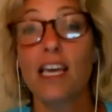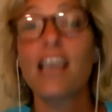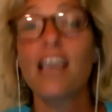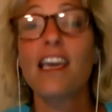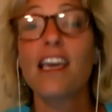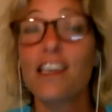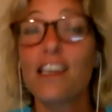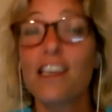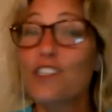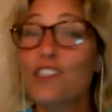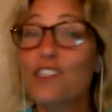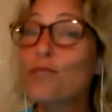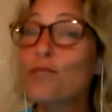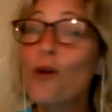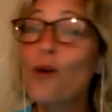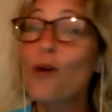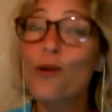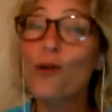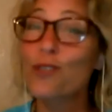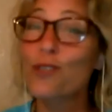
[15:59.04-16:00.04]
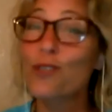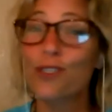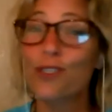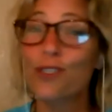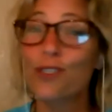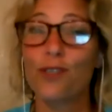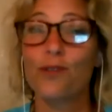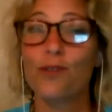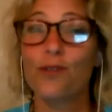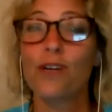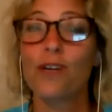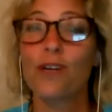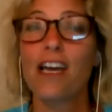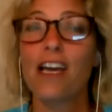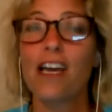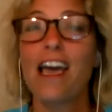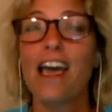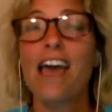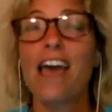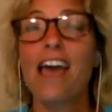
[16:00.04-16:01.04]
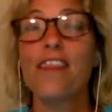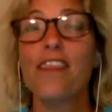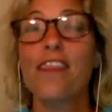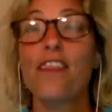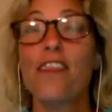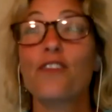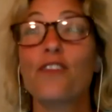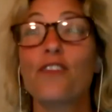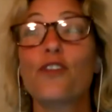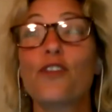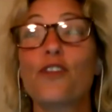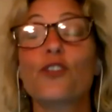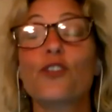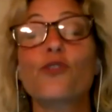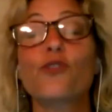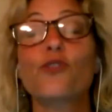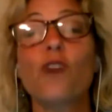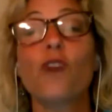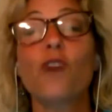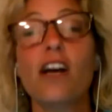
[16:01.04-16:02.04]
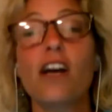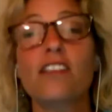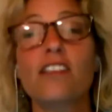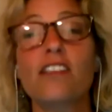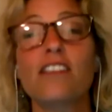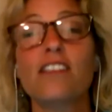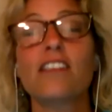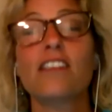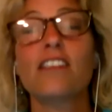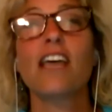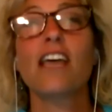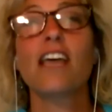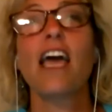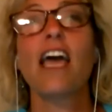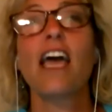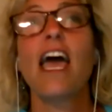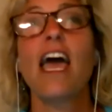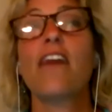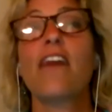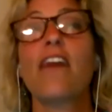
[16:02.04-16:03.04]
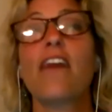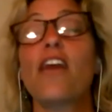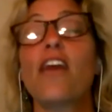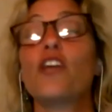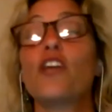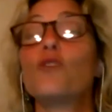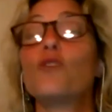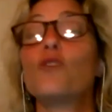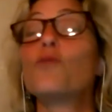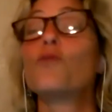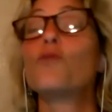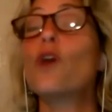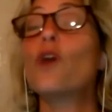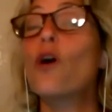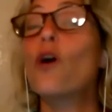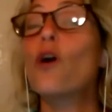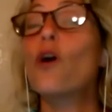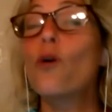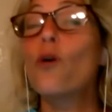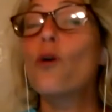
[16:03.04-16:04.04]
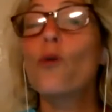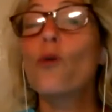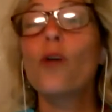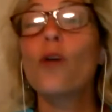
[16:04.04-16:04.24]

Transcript: is supposed to. And the trust, and that you know